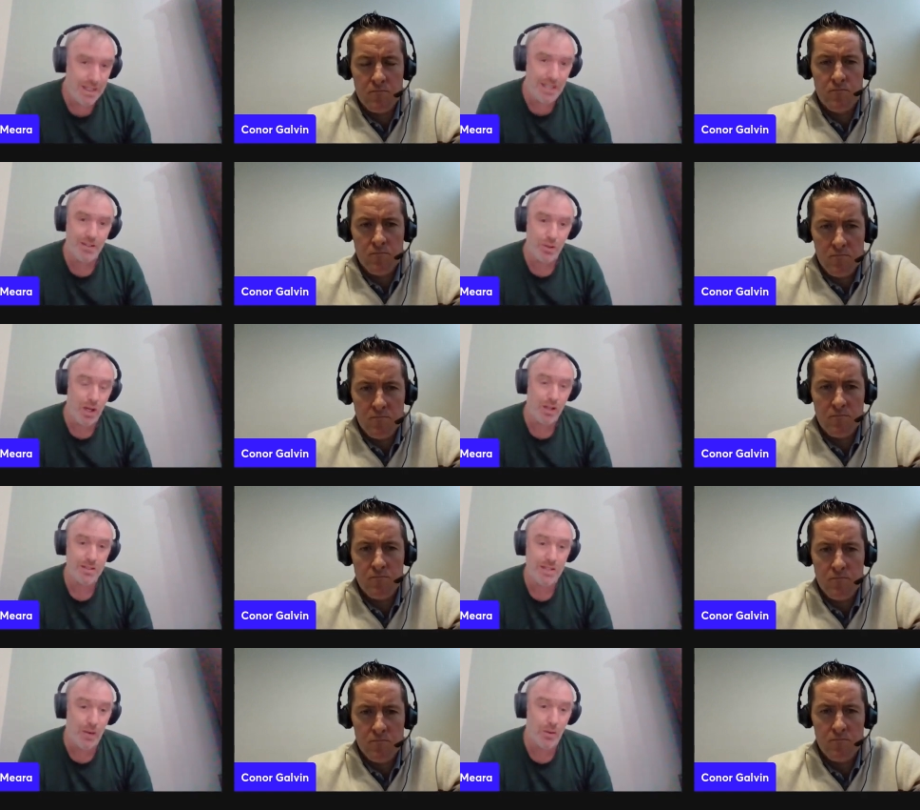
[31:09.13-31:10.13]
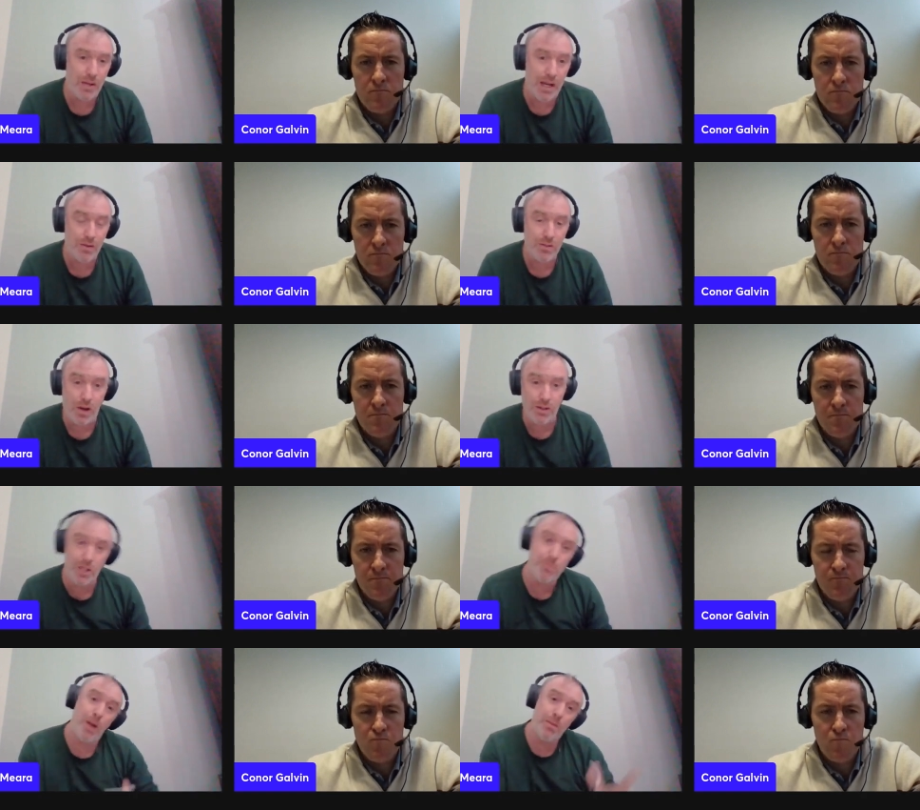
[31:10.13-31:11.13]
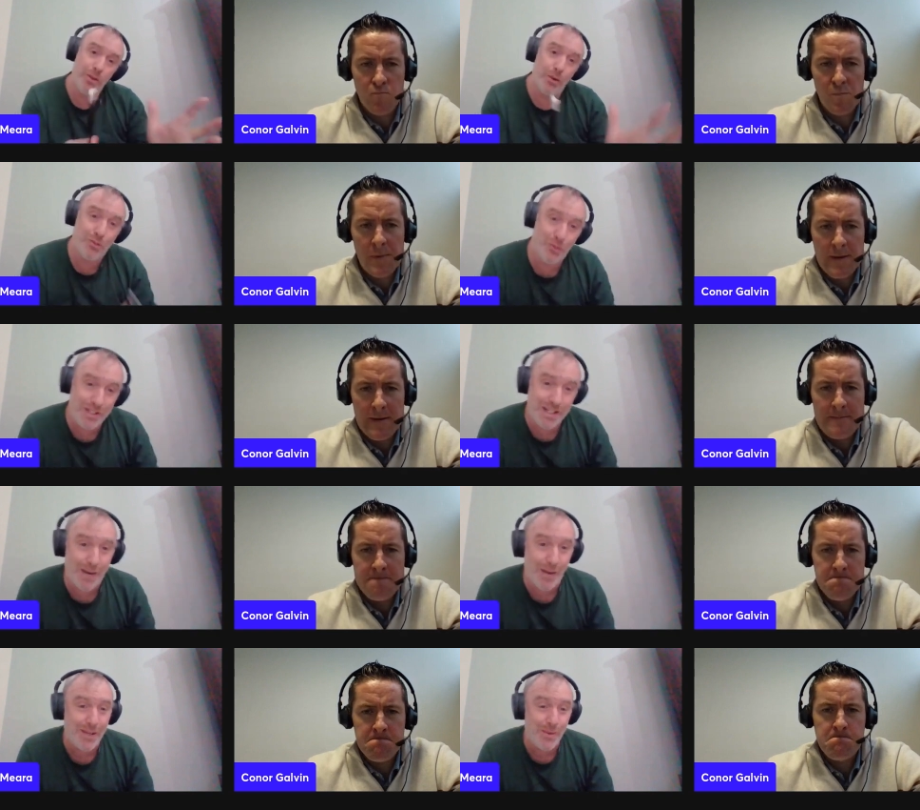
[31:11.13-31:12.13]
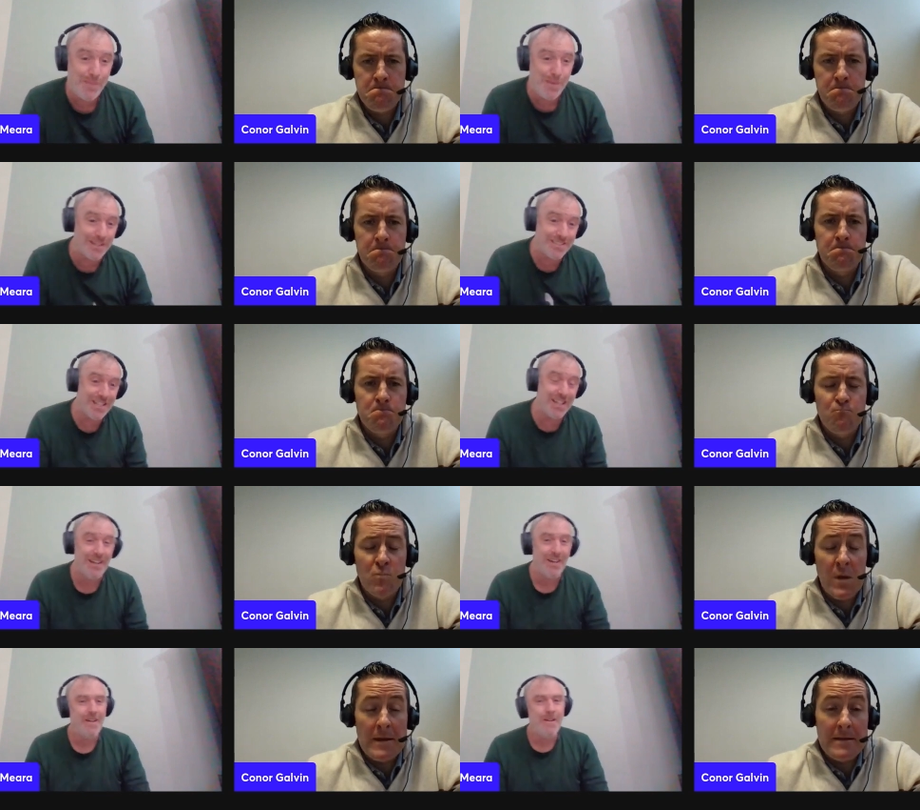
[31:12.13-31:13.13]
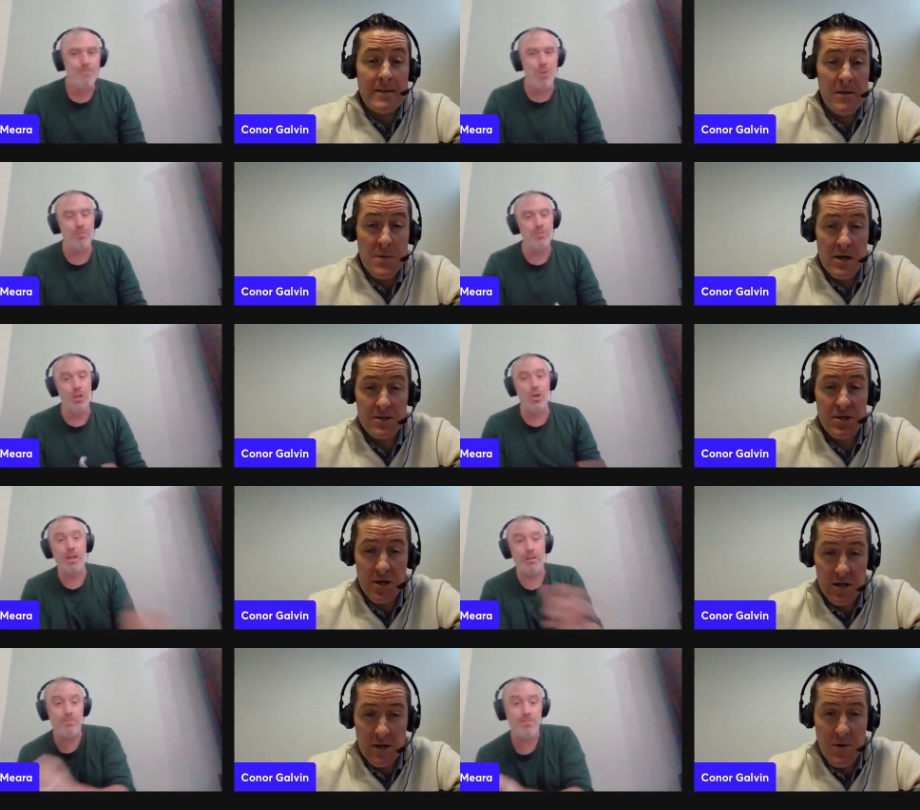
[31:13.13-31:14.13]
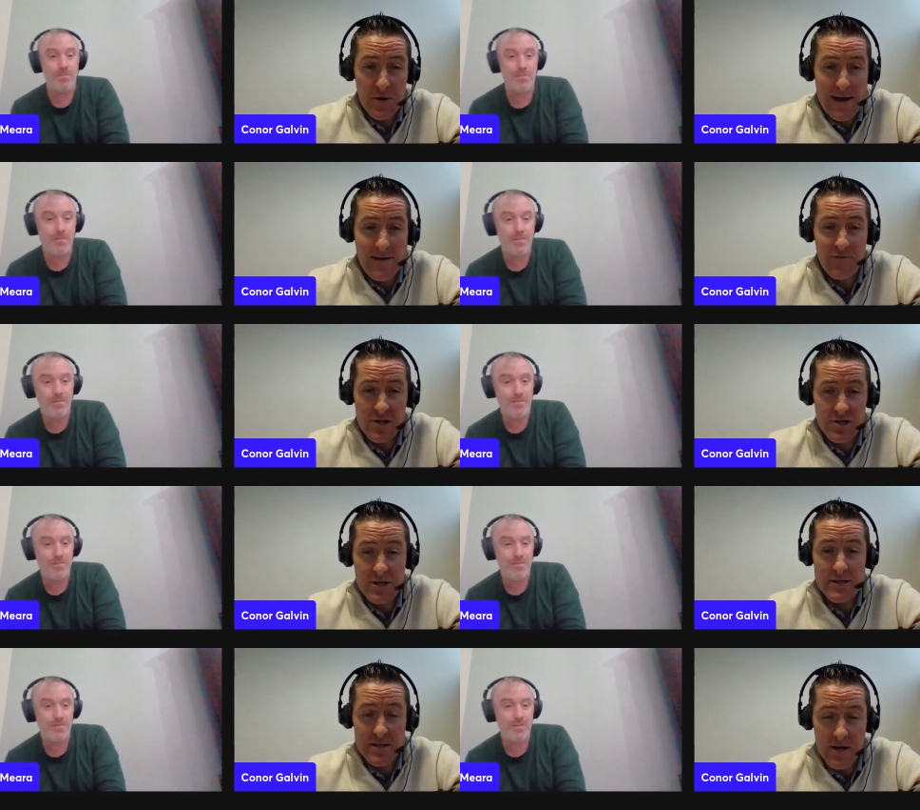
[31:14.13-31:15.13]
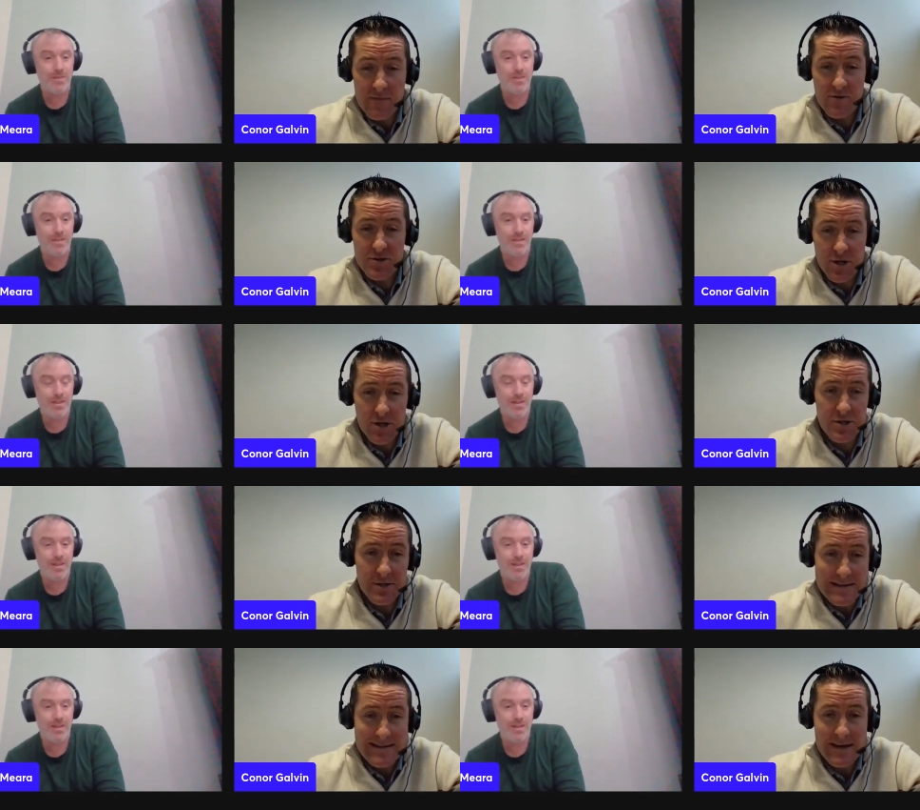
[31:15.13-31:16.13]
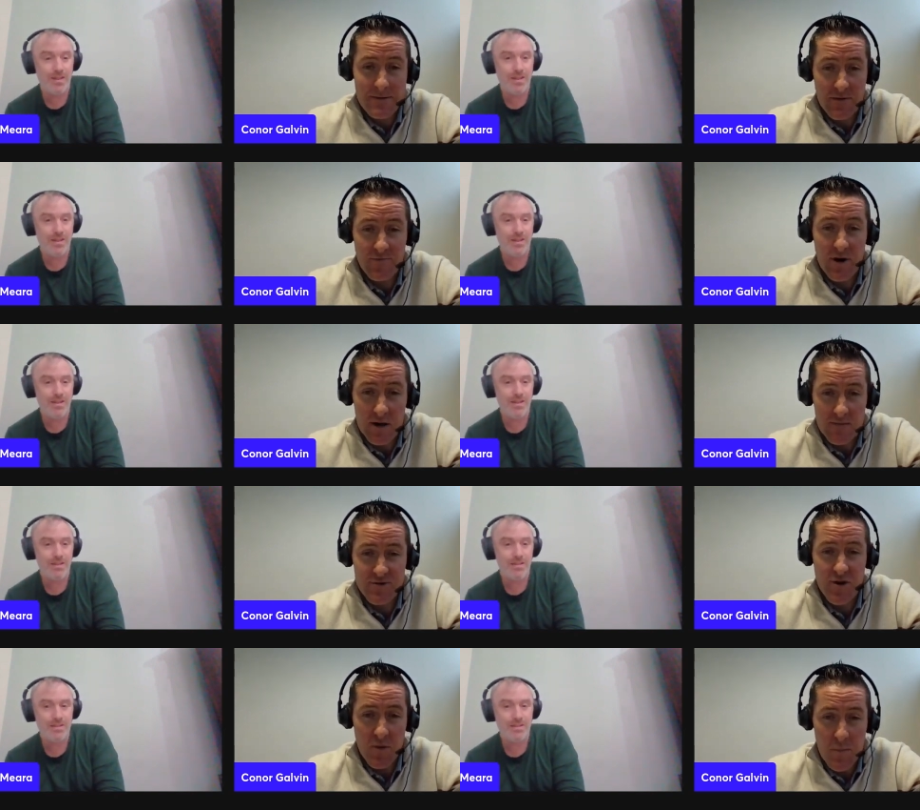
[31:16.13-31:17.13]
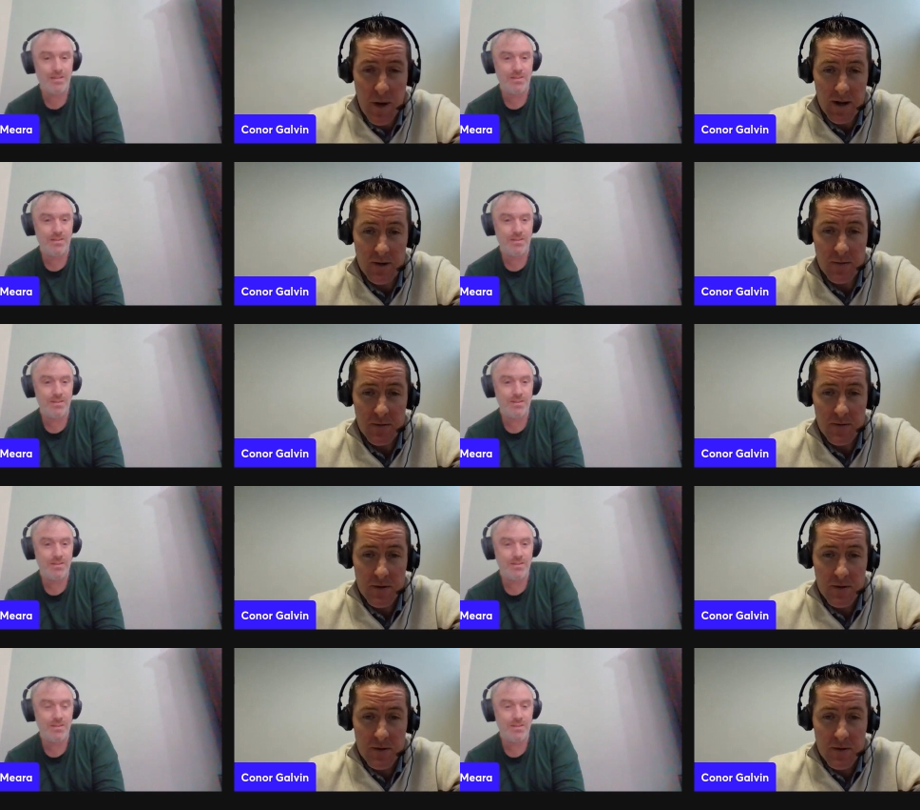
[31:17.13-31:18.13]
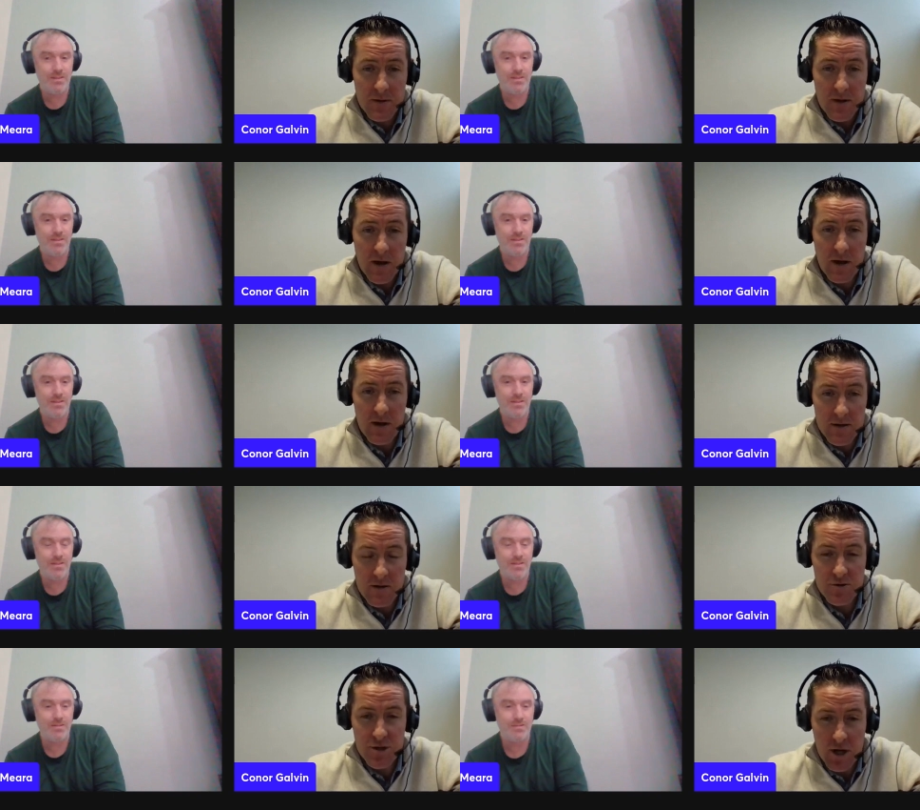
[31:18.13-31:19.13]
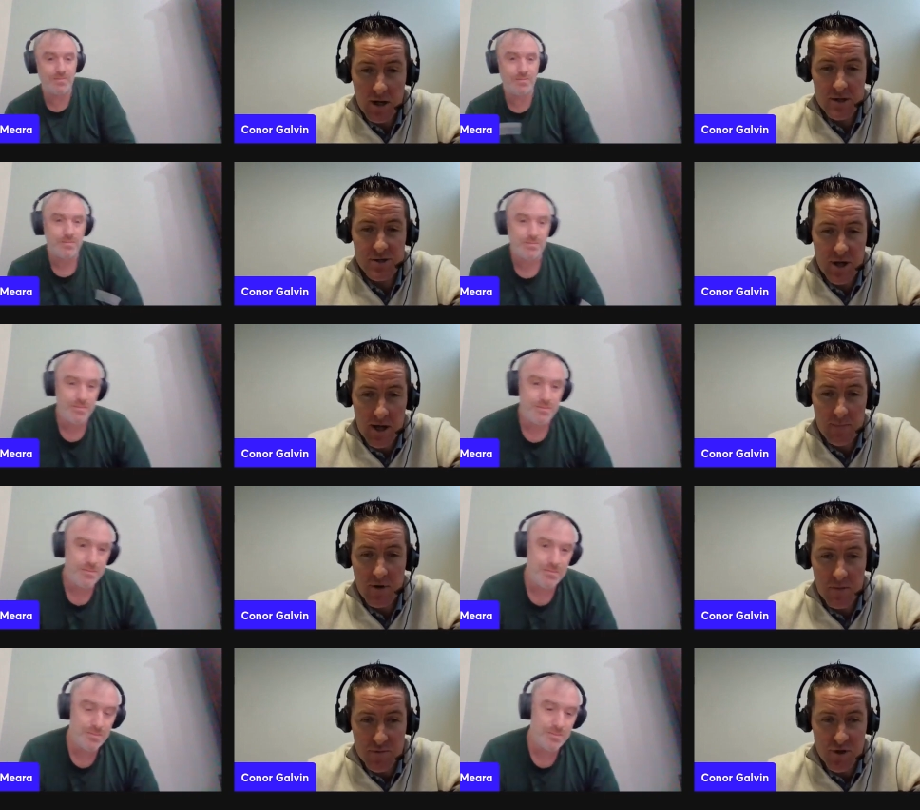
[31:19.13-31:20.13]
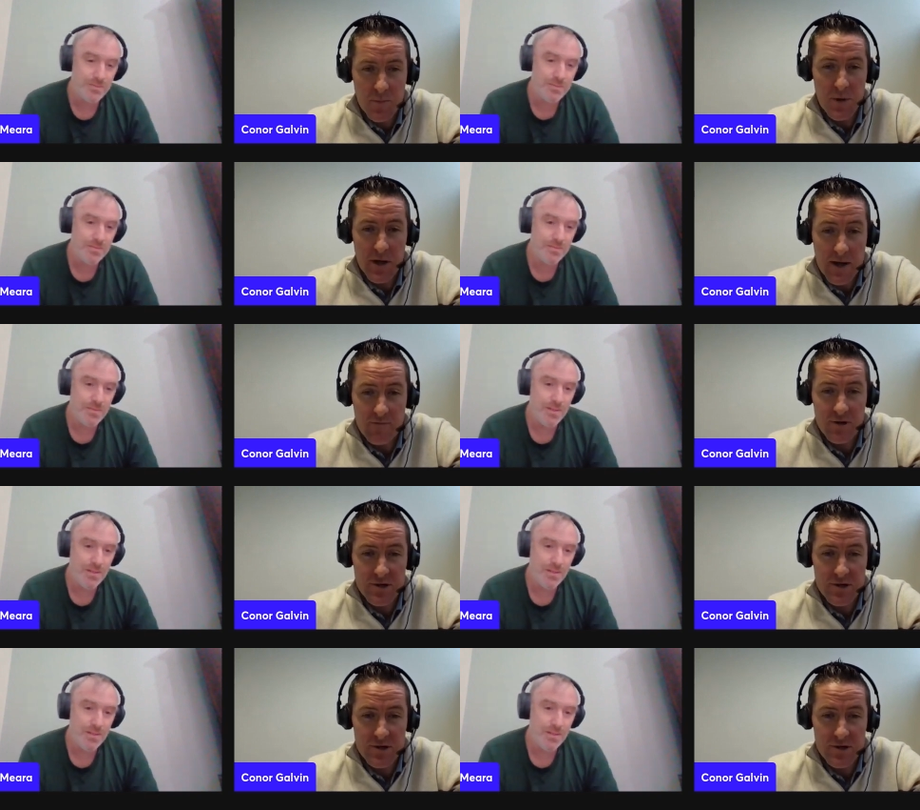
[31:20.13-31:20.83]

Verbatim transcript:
Speaker 1: Ethan O'Donnell's and Aaron, Aaron Doherty. I'd probably have those three there anyway, personally. The but amazing thing at, about every single
Speaker 2: conversation that revolves around Mayo, Aidan O'Shea's name comes up in every